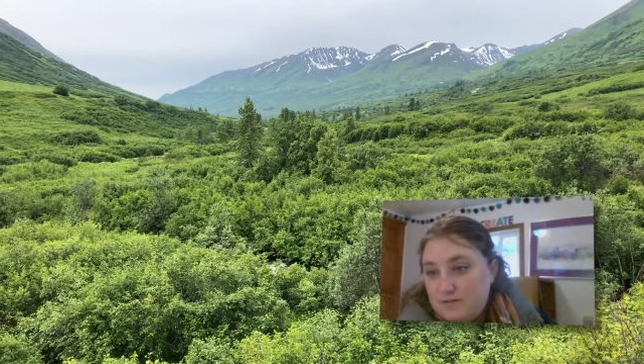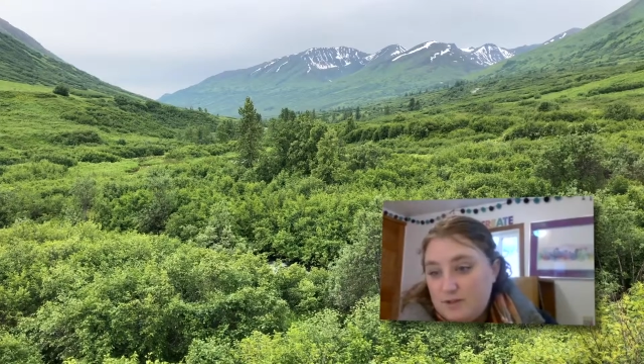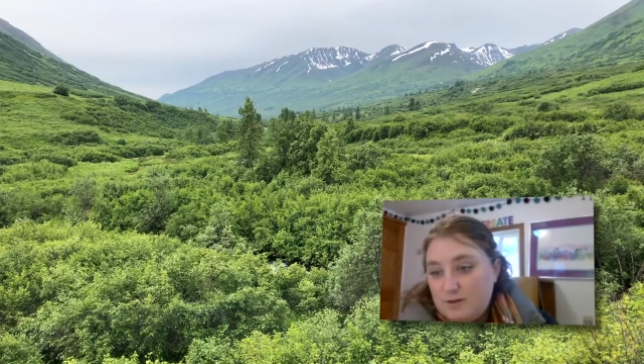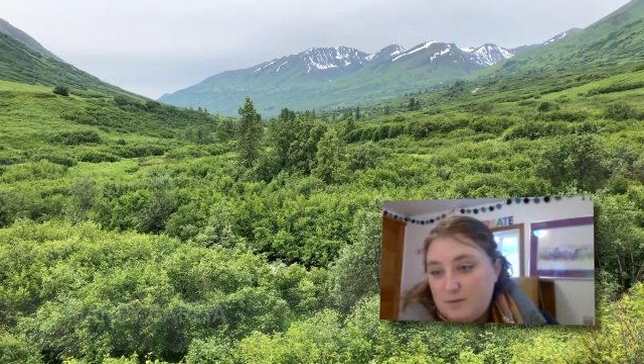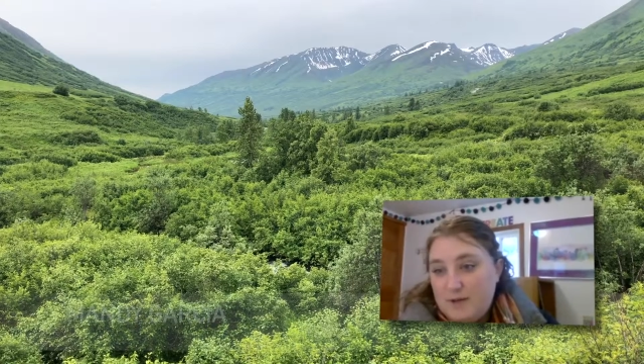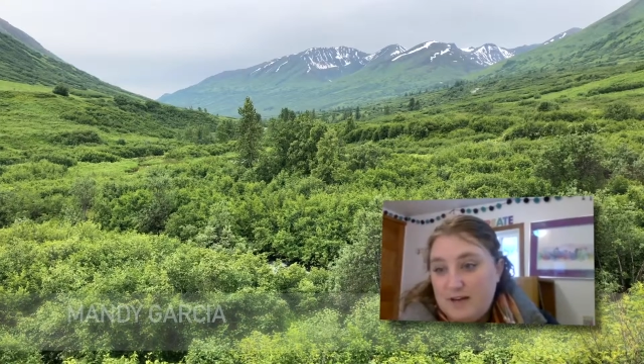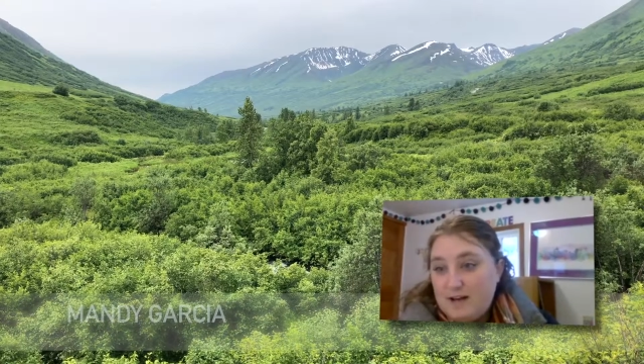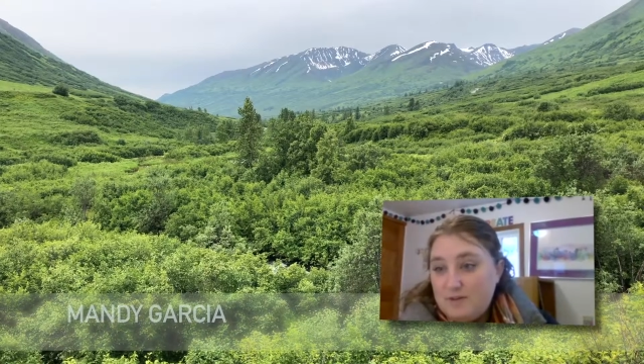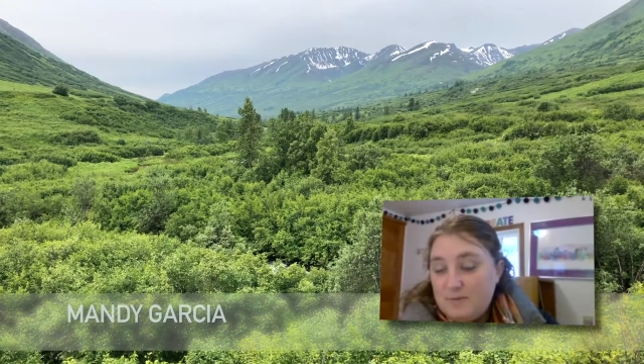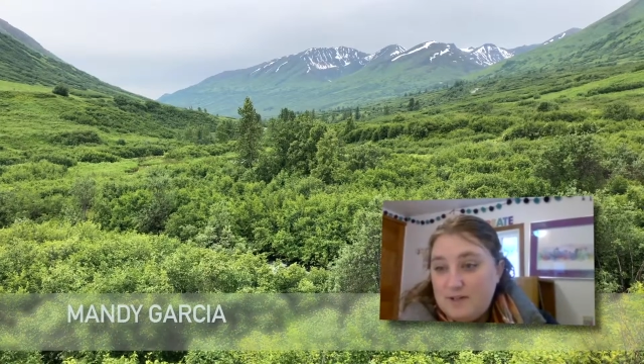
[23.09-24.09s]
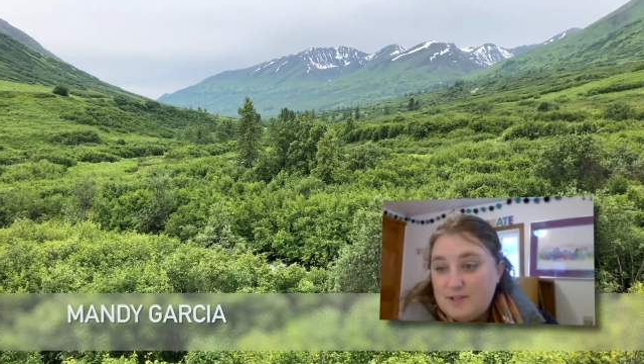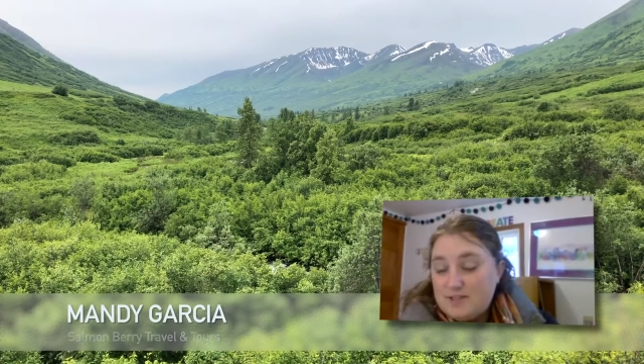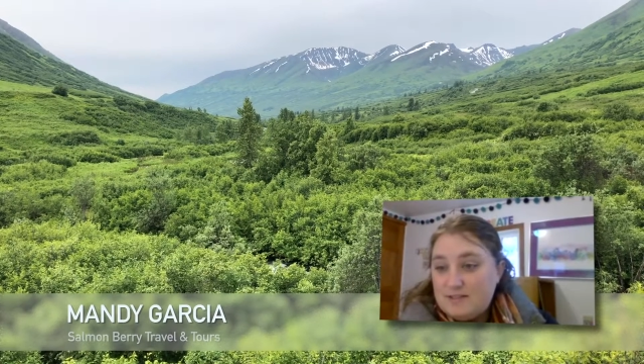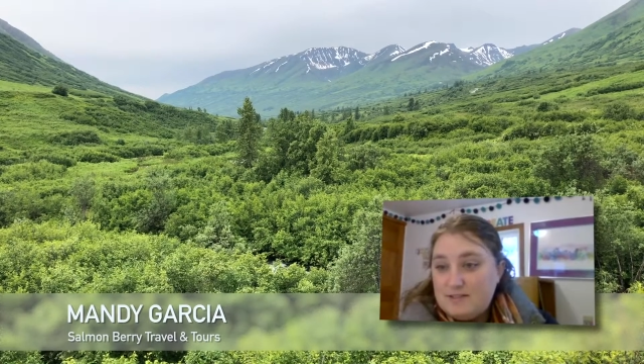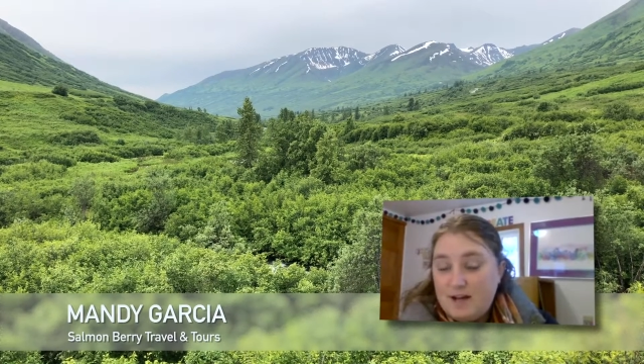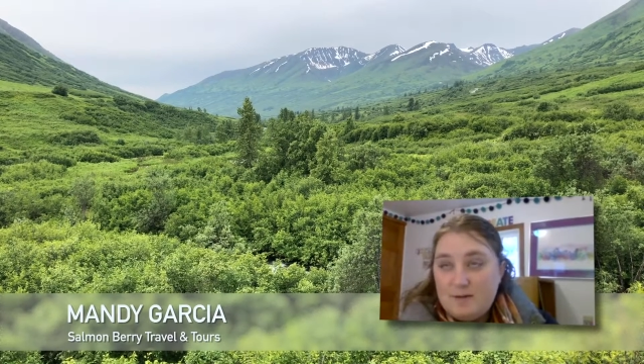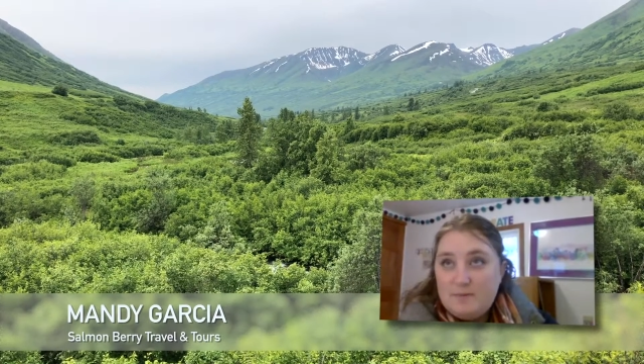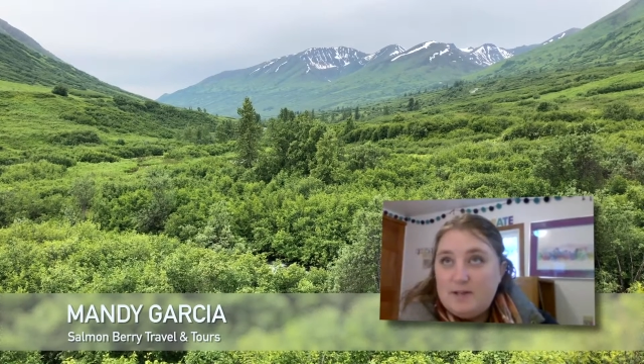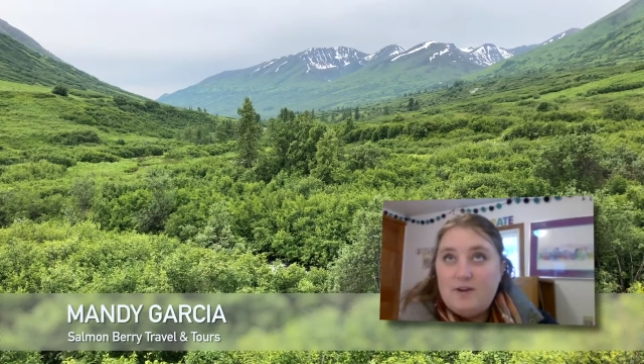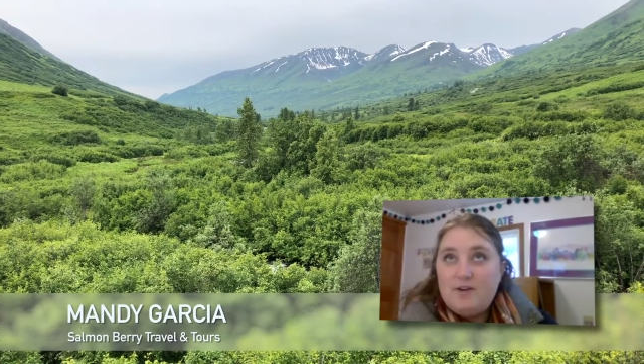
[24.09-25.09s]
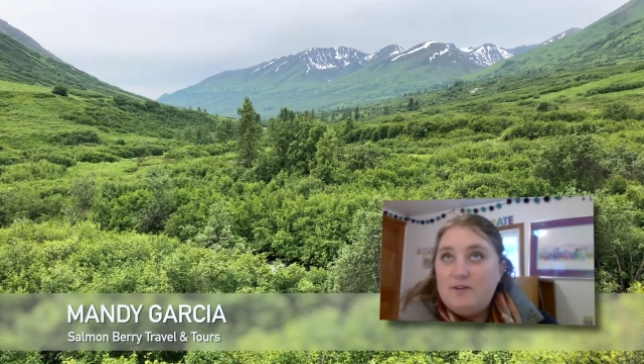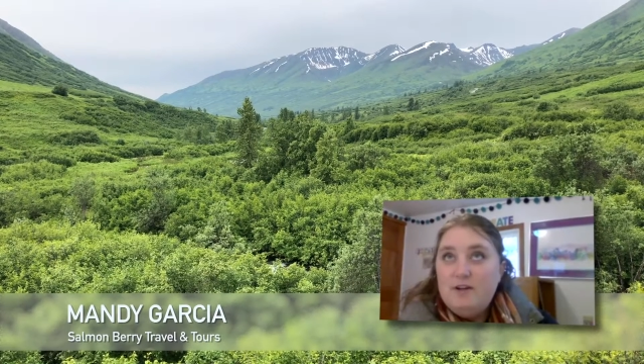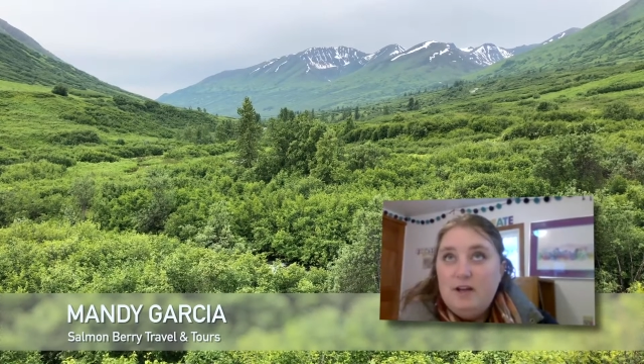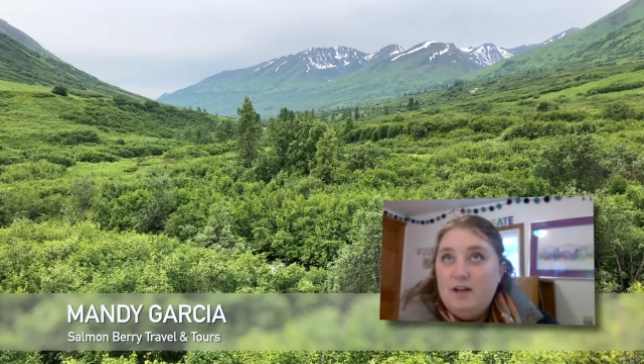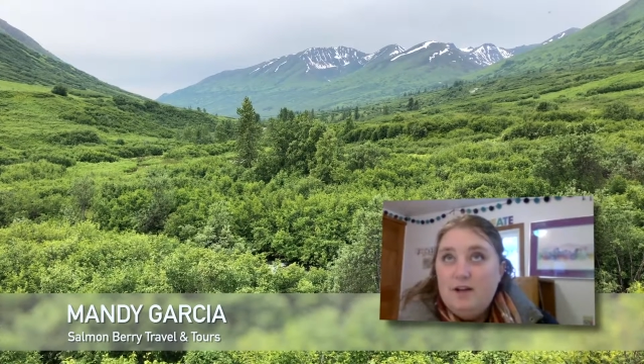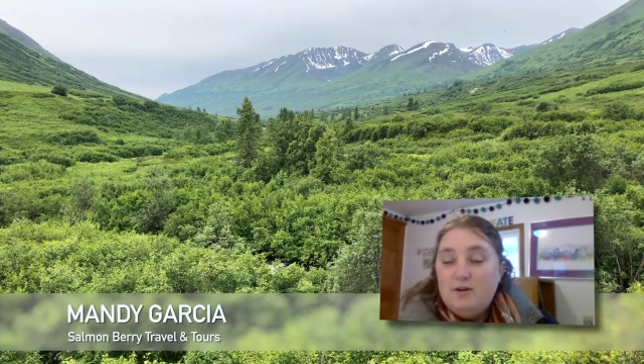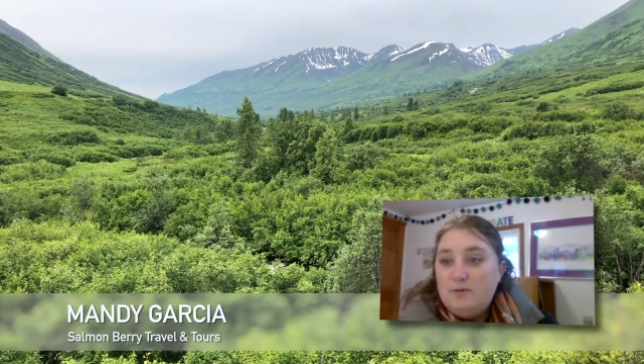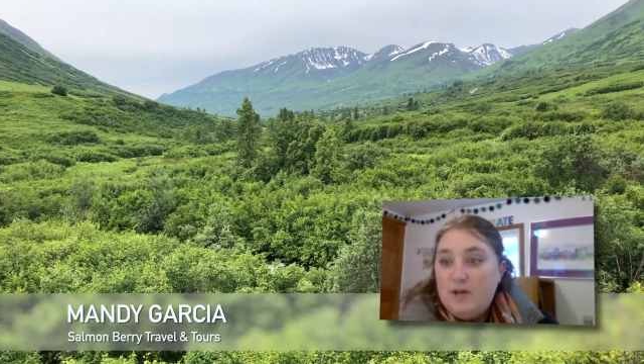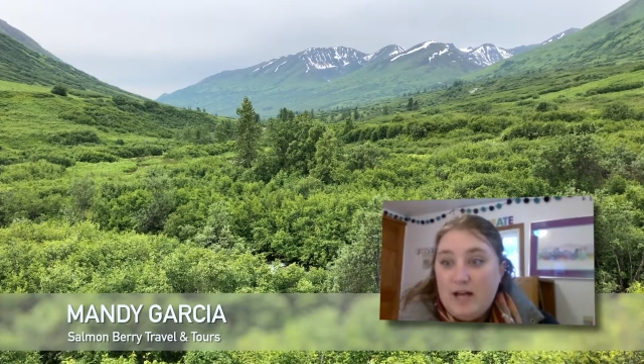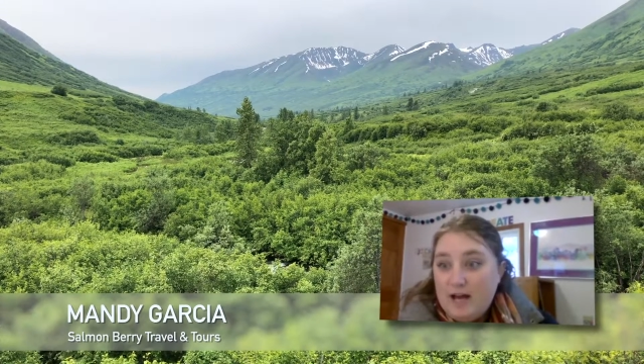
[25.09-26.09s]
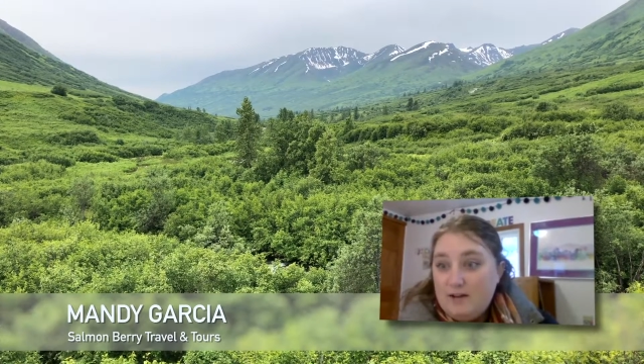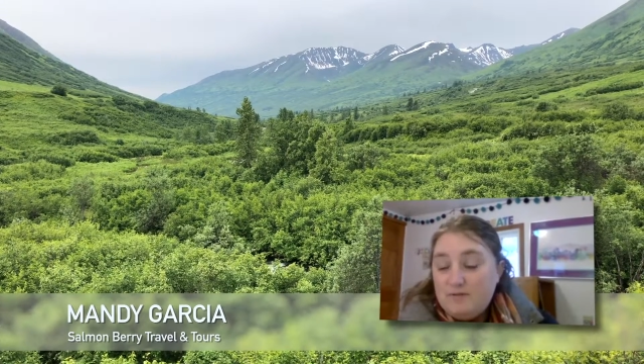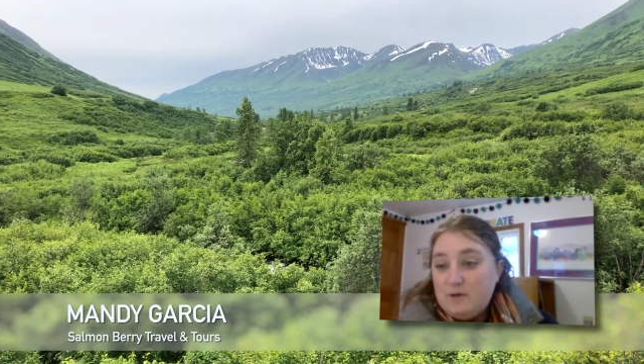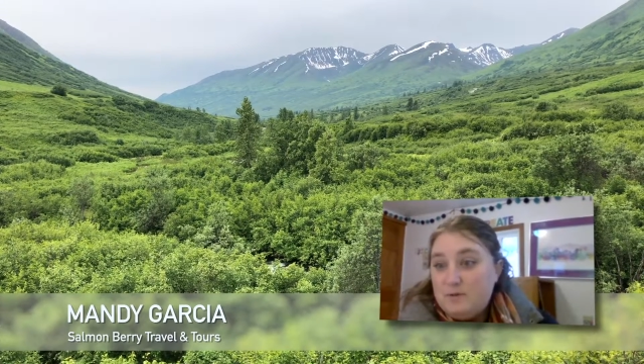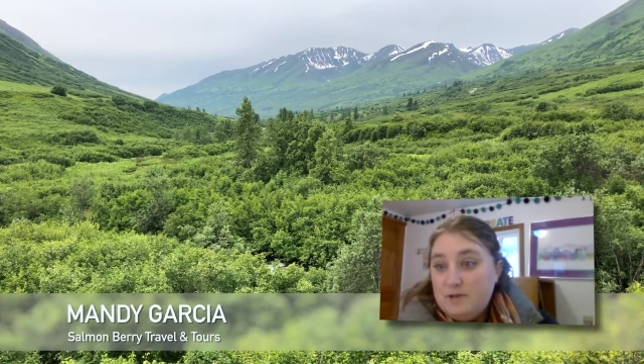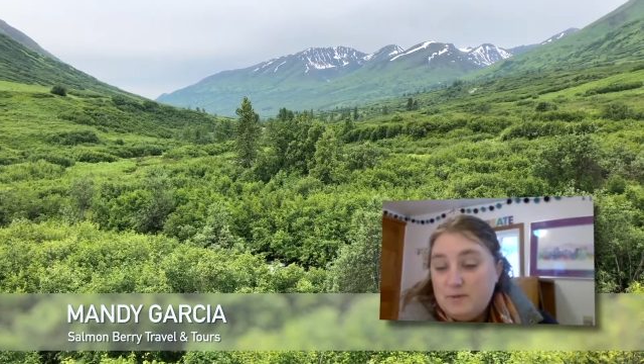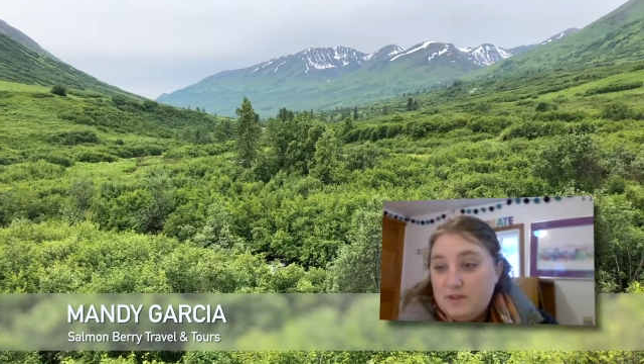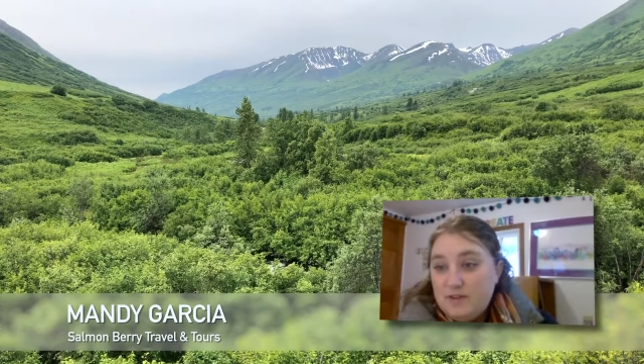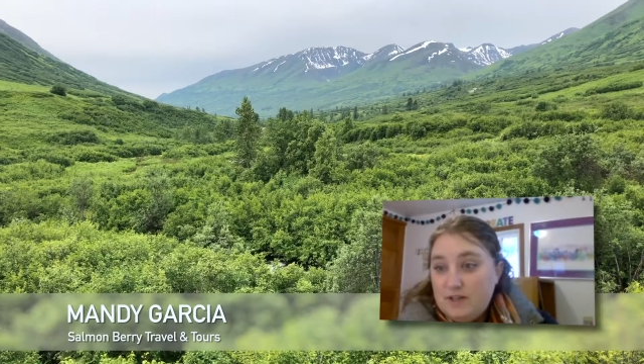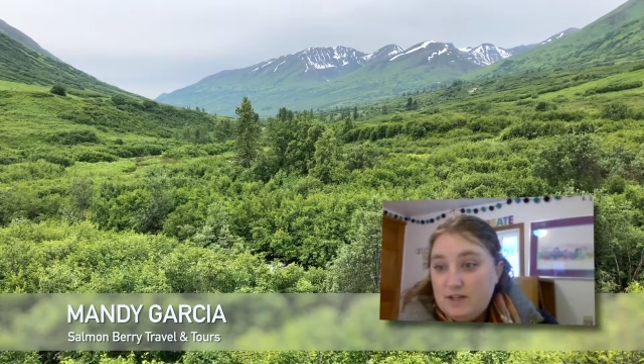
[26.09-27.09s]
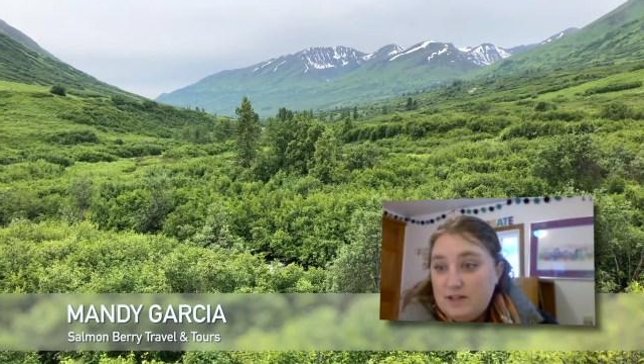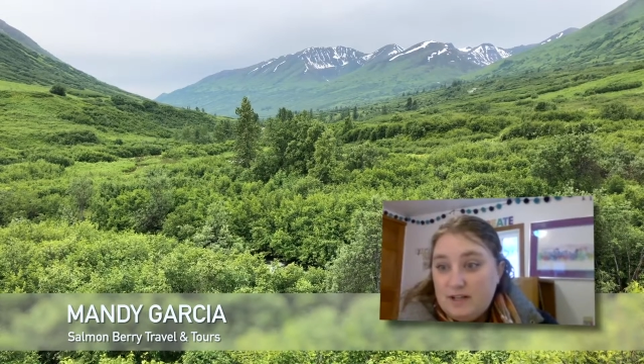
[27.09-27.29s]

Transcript: You know, it made everybody just stop and go, what do we have? What can we do with it?